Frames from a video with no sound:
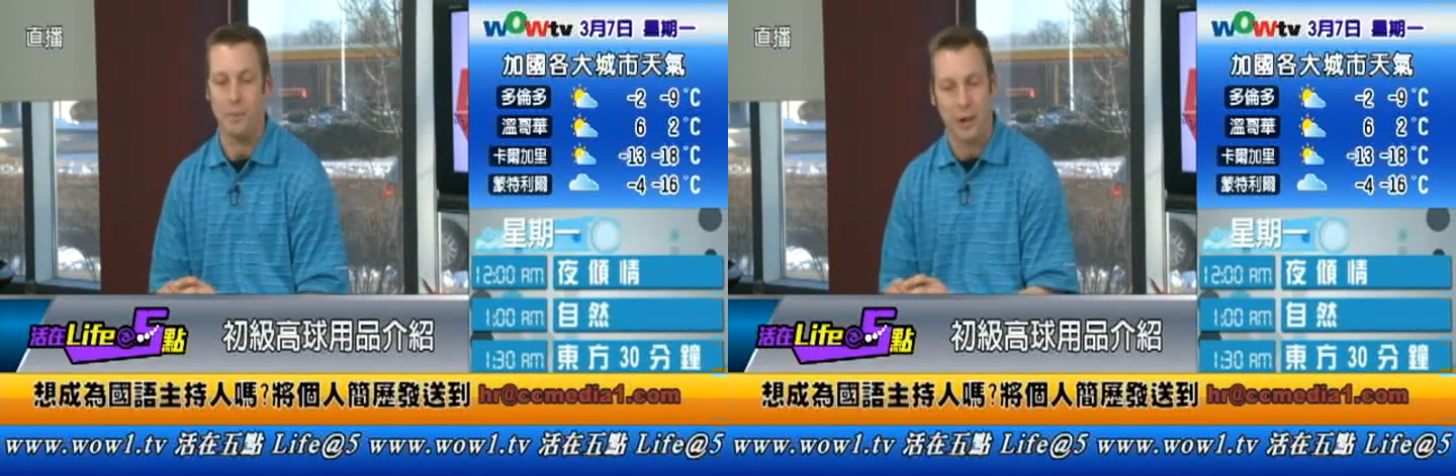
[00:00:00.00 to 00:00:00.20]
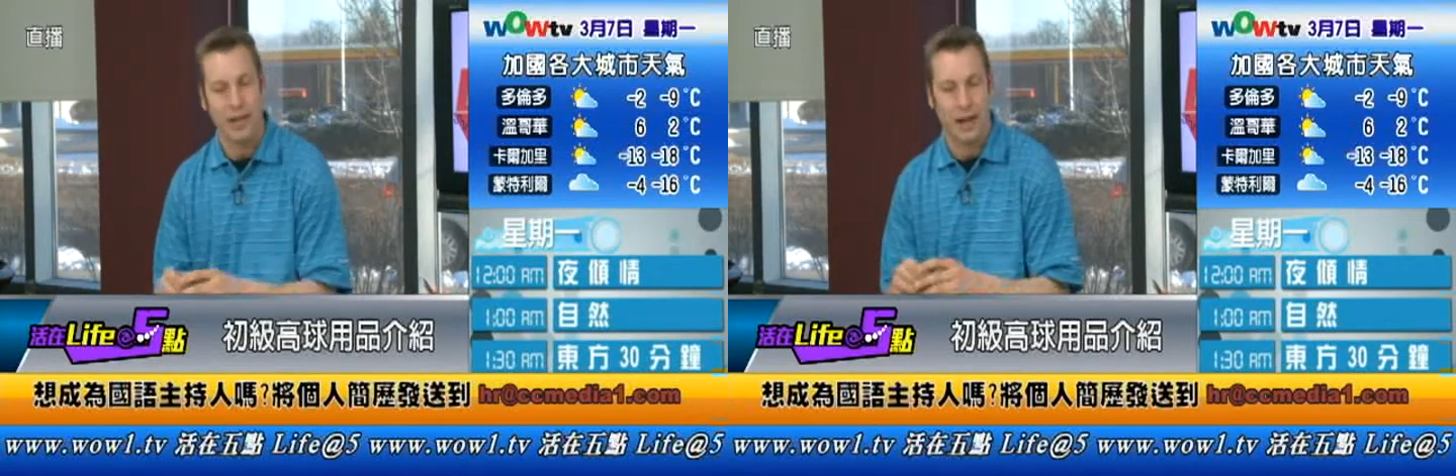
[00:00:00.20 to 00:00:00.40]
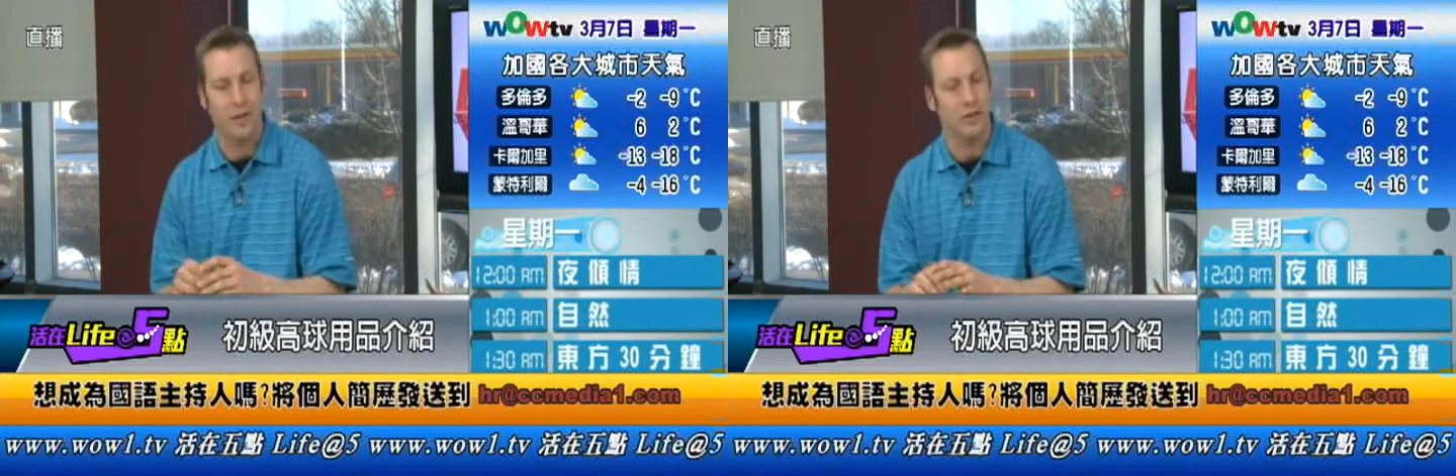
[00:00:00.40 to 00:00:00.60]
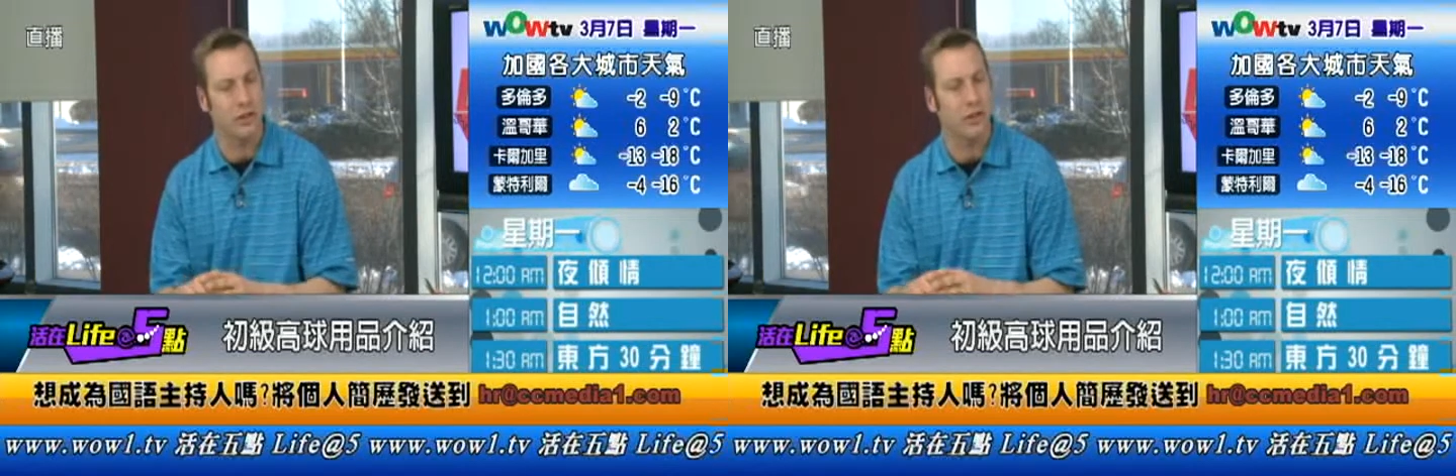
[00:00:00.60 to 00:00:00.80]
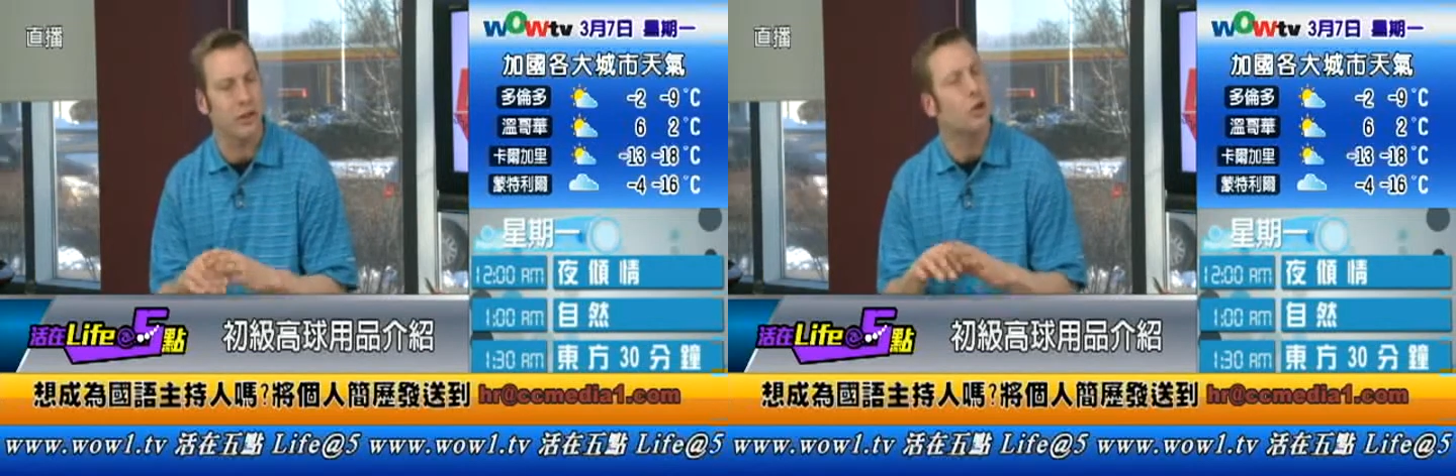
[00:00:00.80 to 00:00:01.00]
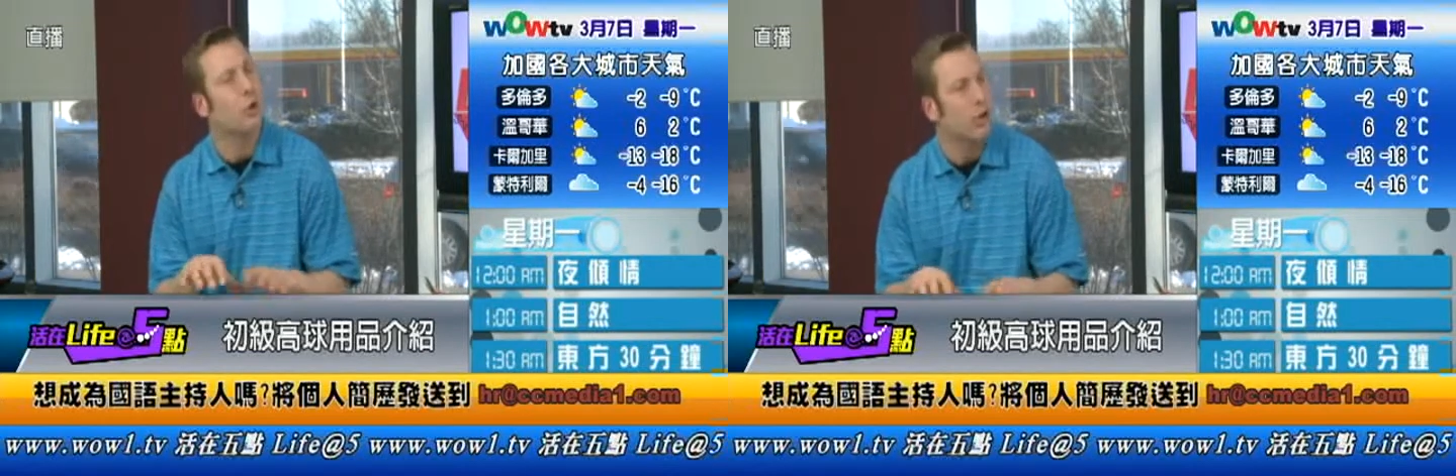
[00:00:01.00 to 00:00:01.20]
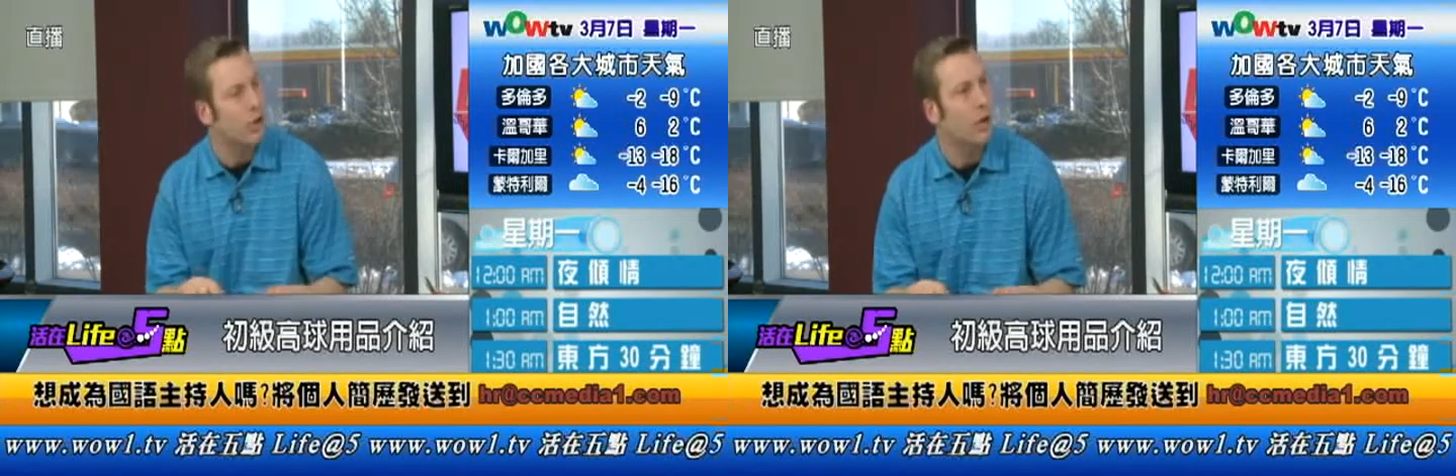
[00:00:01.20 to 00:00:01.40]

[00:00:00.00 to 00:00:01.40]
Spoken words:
But yeah, there's shorter